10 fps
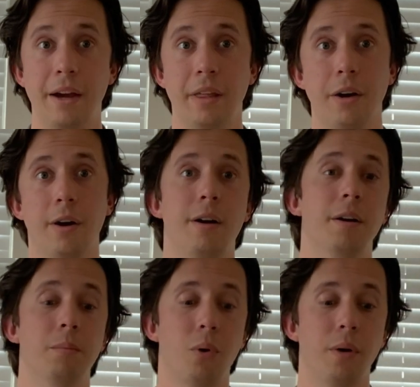they are
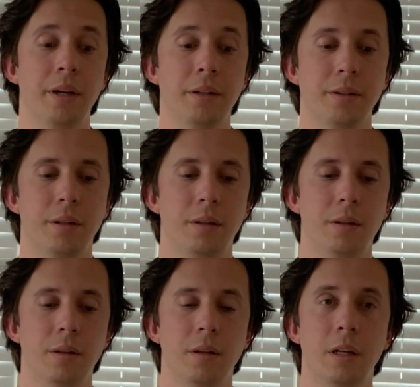important,
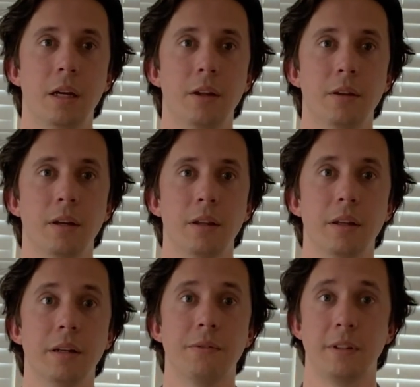
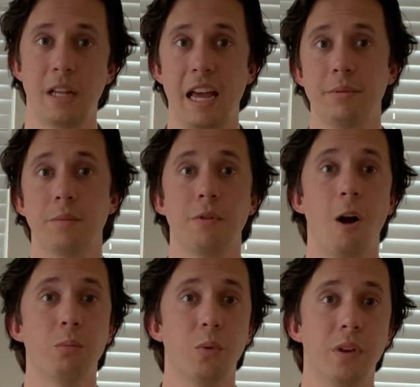the different types of
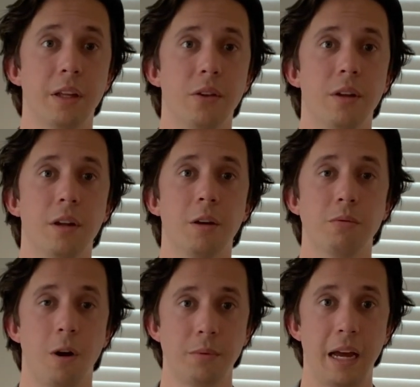prompts within the
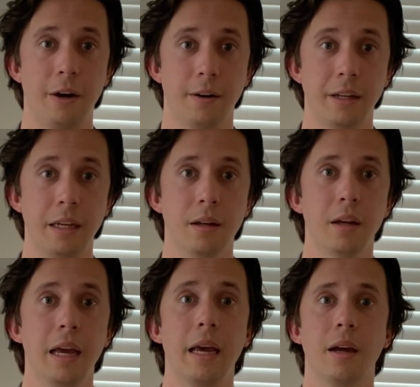prompt hierarchy,
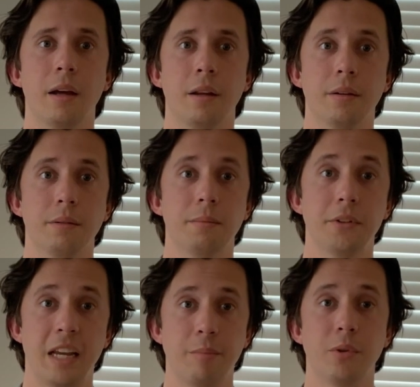and
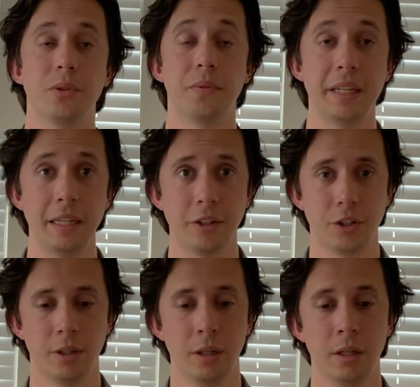examples of
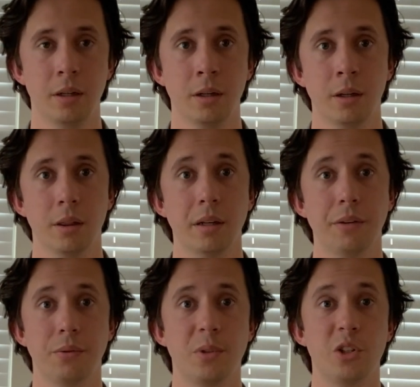each, the
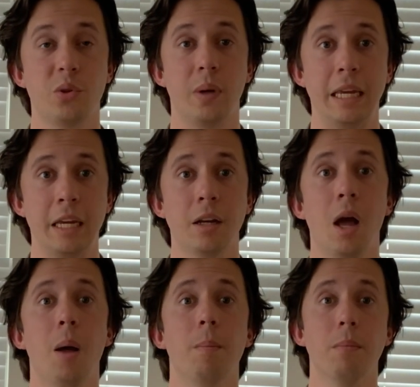difference
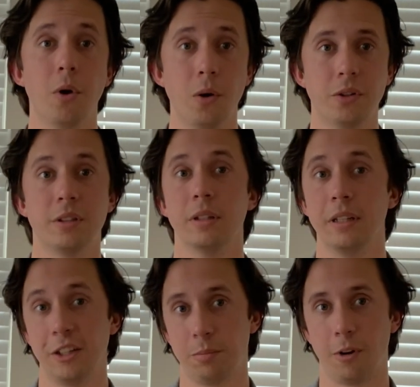between most to
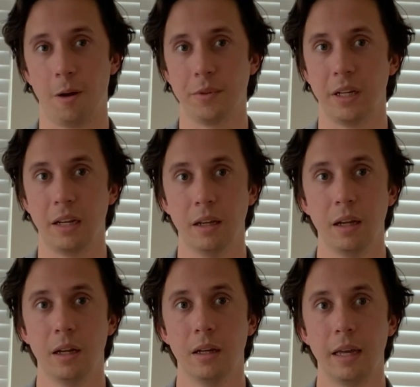least prompting
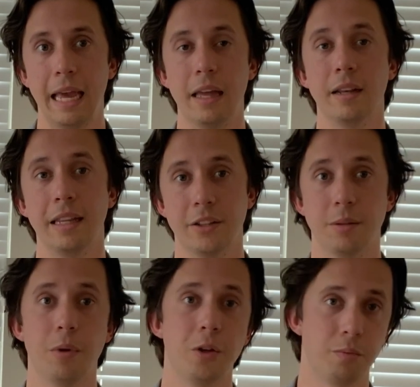and least
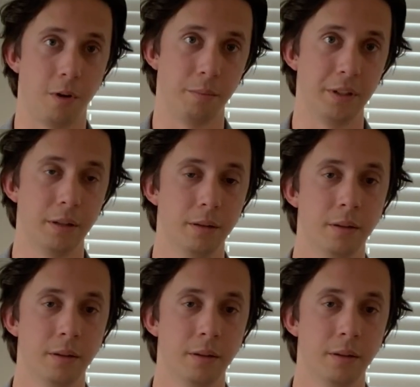to most prompting,